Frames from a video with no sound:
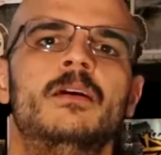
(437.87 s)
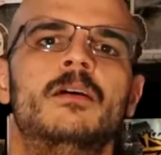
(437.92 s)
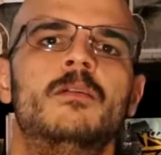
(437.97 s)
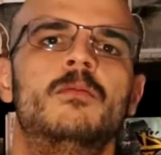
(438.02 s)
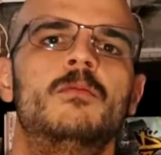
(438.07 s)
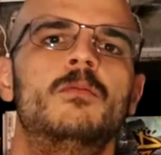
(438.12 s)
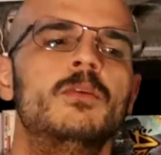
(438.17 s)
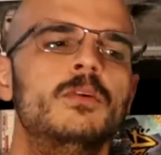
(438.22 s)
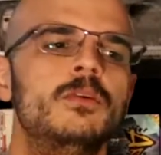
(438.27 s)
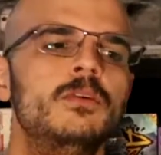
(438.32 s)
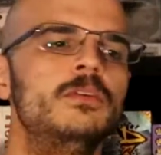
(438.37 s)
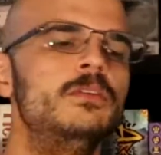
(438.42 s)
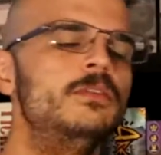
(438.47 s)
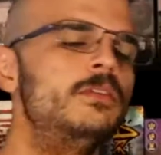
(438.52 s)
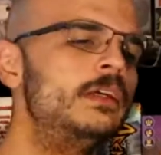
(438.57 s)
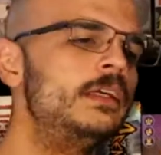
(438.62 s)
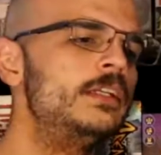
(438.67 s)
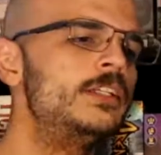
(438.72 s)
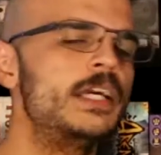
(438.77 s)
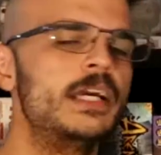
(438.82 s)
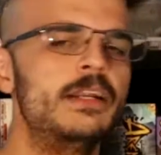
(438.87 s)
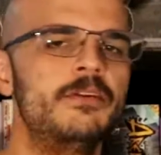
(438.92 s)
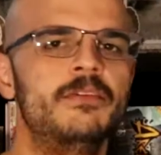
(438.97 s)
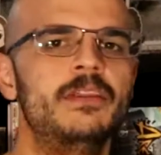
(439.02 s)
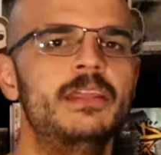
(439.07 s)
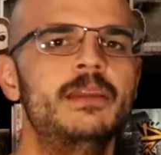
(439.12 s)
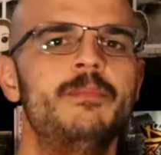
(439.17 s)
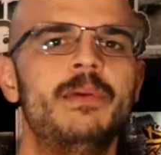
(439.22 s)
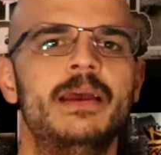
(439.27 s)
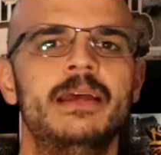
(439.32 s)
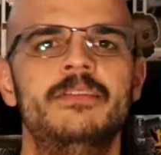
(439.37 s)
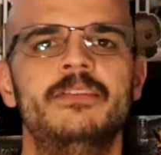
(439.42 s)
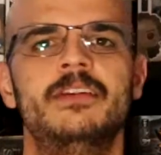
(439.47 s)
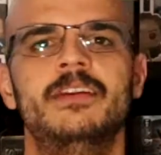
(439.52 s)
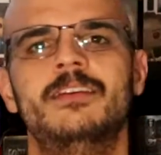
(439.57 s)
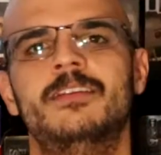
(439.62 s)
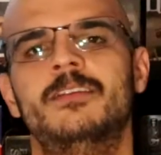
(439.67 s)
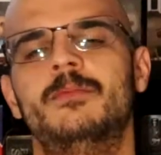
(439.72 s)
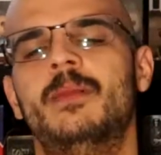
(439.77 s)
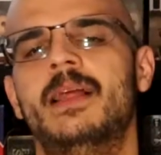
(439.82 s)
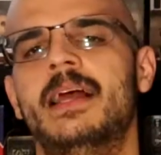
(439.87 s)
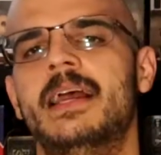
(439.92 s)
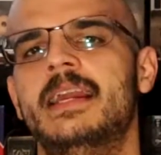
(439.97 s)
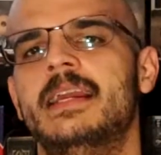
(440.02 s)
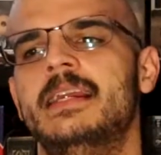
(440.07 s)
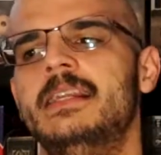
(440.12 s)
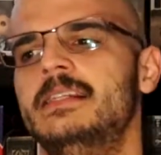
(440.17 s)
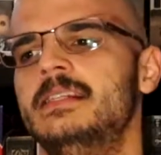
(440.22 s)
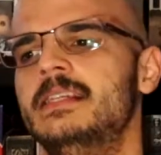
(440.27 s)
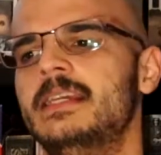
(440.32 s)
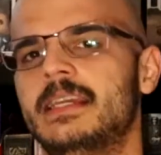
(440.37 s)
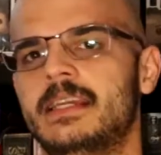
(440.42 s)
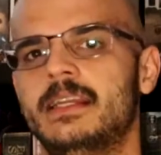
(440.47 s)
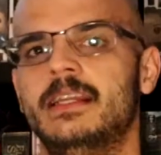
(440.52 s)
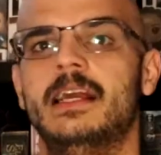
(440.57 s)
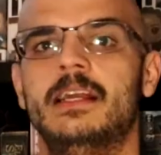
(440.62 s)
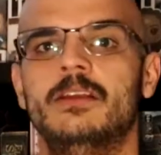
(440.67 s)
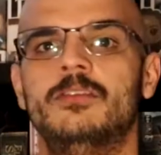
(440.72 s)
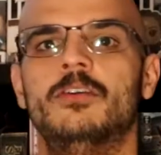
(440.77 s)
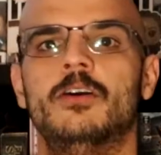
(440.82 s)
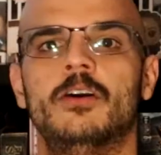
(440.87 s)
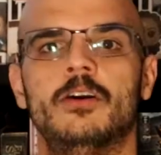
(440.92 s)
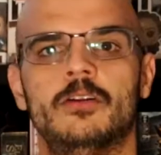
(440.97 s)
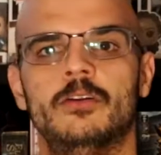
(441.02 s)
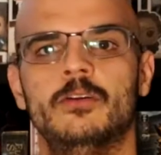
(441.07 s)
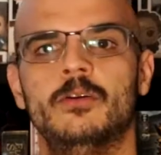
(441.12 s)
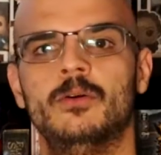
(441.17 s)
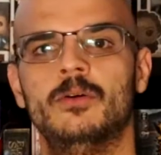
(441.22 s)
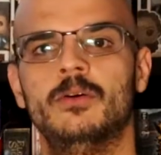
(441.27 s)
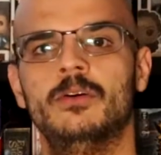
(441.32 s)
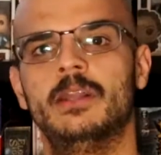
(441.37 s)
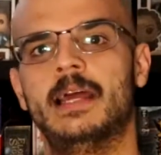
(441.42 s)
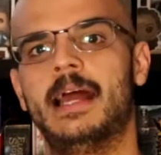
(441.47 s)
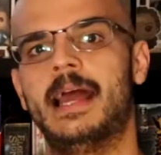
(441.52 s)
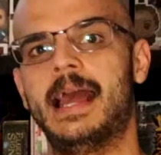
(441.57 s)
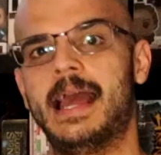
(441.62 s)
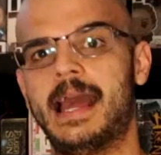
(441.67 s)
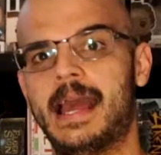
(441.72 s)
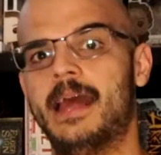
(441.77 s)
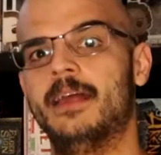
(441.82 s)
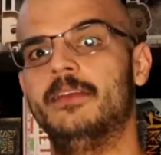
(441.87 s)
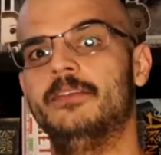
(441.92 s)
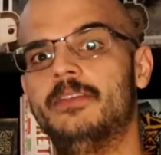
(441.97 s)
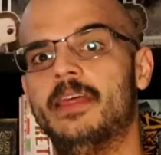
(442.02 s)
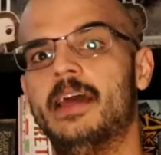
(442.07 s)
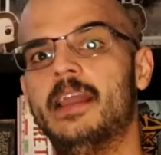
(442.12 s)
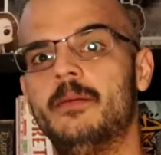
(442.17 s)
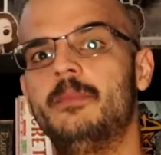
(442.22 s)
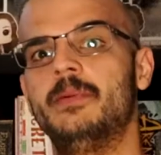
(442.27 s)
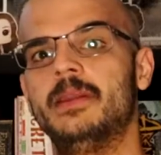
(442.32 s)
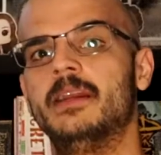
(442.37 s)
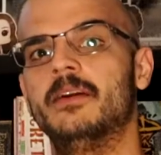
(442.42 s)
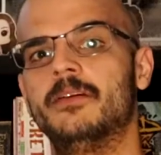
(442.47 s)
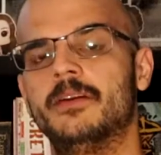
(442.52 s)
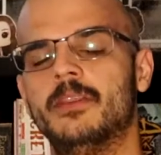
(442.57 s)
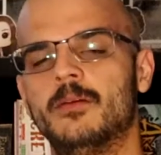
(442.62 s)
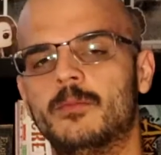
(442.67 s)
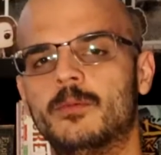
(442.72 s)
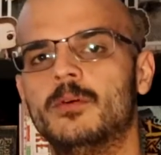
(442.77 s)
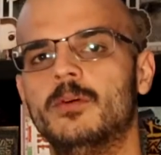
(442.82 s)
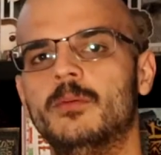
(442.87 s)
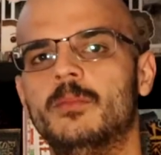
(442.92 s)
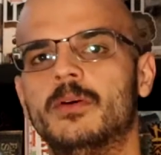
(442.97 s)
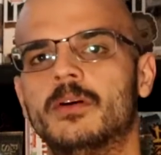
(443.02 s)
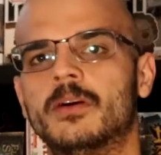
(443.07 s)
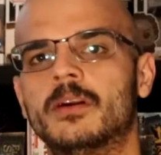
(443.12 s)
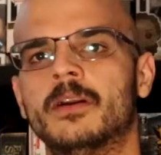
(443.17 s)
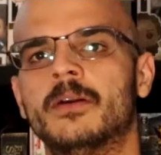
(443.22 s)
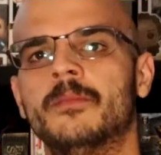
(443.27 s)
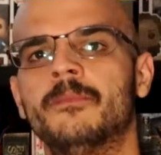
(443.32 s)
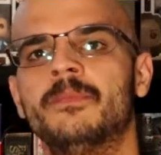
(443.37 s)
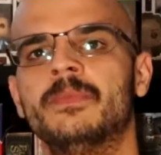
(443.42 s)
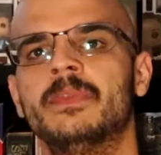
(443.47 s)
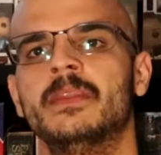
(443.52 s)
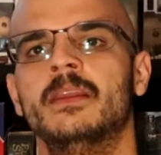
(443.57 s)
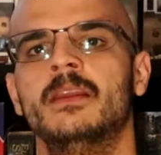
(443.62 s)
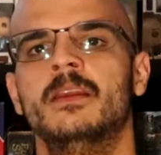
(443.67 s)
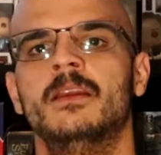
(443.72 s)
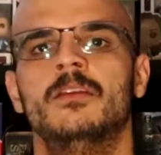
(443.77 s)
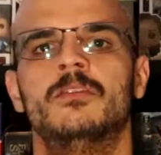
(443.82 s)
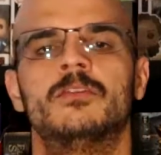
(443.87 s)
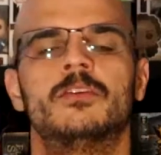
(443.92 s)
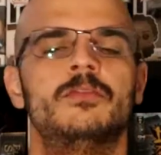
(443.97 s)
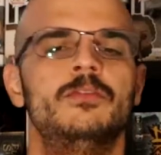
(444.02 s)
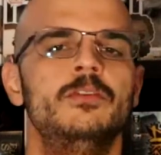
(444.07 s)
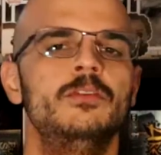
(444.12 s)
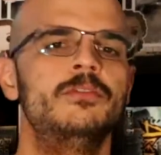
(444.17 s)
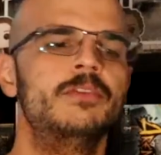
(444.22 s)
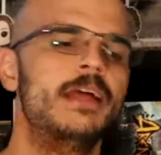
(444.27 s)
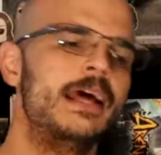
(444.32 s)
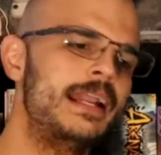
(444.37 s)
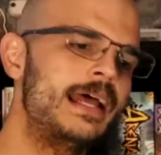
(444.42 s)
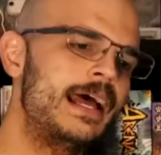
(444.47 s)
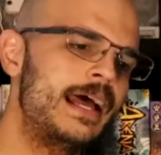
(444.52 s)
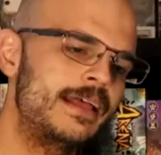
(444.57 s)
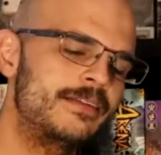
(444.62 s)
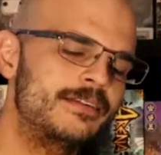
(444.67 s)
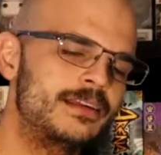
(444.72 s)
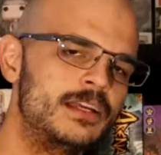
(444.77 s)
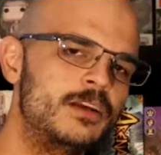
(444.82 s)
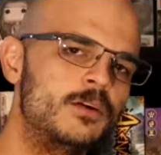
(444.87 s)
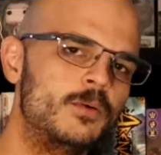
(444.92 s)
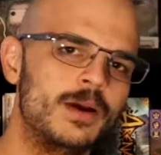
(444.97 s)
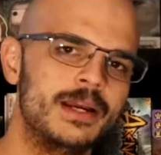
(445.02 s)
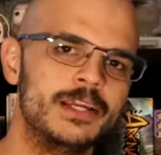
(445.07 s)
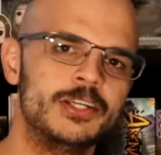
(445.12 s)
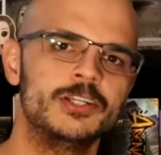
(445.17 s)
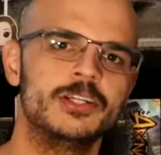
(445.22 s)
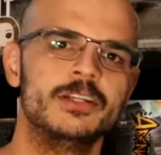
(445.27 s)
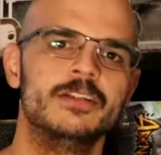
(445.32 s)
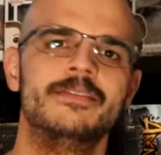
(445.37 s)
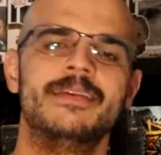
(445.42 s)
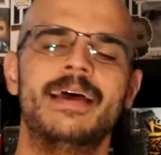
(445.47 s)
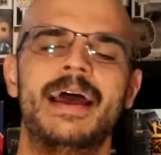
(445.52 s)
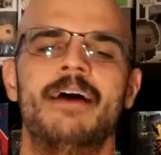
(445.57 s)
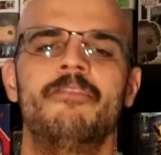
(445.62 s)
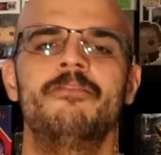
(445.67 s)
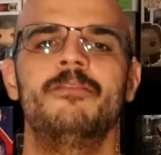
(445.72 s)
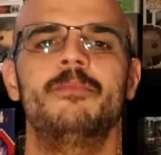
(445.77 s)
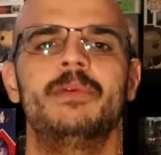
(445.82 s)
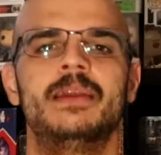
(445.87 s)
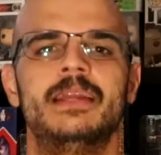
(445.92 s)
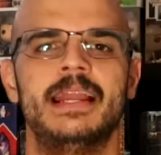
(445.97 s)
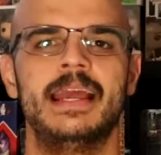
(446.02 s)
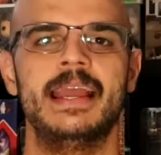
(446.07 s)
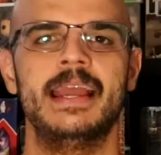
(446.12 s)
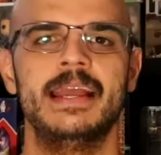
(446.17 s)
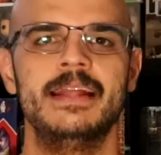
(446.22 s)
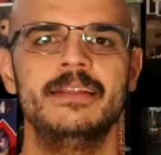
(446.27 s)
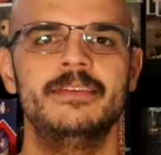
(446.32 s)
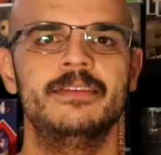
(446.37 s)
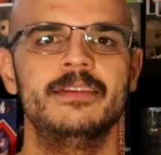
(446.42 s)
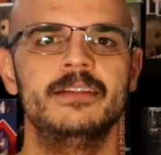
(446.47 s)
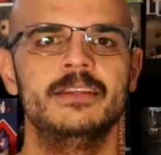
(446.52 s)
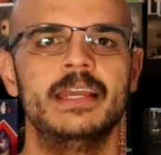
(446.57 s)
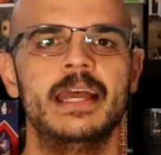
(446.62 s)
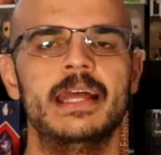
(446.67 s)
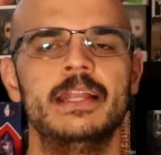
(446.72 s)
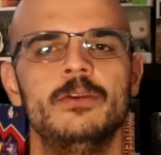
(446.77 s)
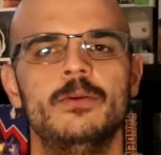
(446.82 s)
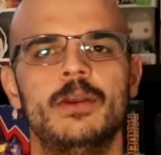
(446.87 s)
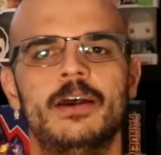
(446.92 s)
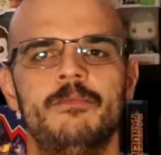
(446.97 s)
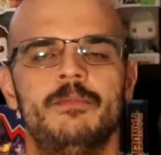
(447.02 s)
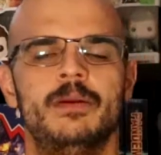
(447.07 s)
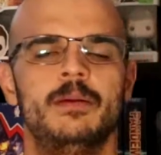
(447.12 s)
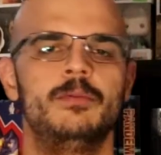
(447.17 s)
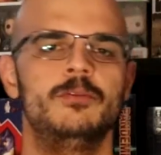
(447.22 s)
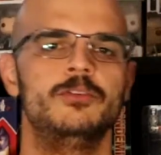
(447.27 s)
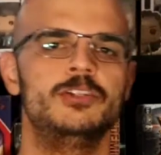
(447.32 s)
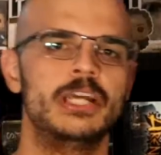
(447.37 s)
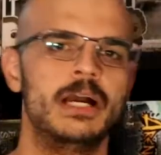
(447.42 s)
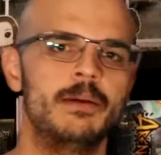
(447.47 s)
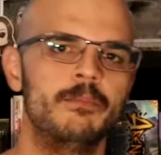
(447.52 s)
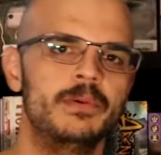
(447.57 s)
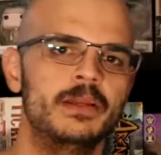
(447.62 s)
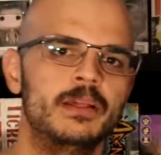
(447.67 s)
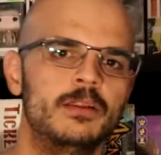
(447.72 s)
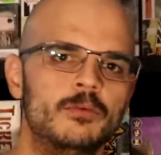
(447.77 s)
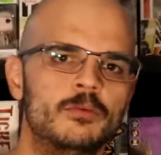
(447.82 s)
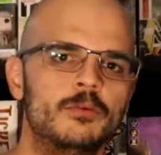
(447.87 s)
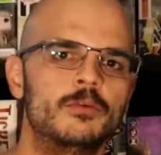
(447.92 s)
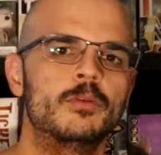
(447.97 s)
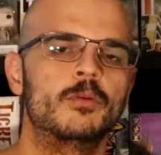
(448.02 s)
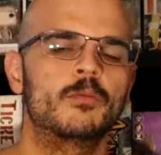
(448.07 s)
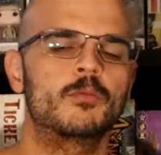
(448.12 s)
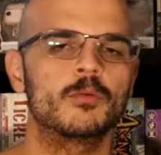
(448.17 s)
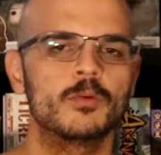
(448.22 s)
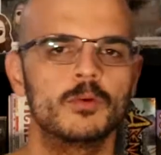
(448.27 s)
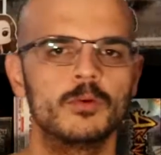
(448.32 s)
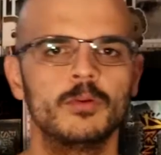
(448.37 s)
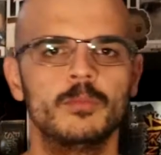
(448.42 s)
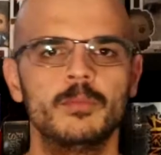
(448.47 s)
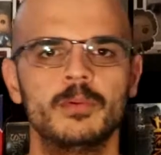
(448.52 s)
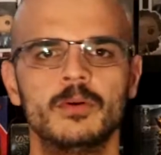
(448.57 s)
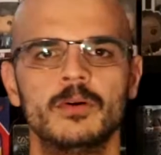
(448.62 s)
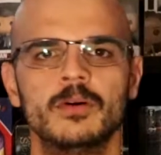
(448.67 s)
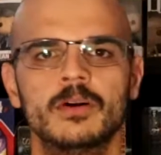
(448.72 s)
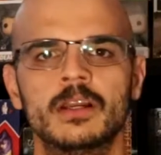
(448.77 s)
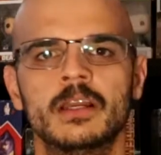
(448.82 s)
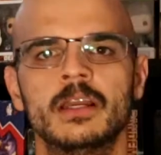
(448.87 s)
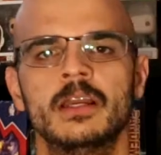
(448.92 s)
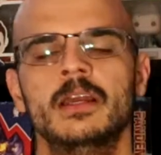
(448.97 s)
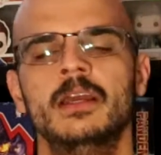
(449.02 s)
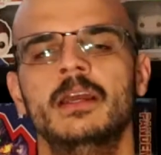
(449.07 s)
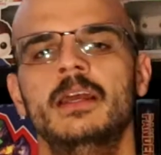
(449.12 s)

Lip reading: Rules are generally best explained in a certain order as they appear in the rule book. So if you start asking questions that haven't been answered yet, you have people jumping through the rule book,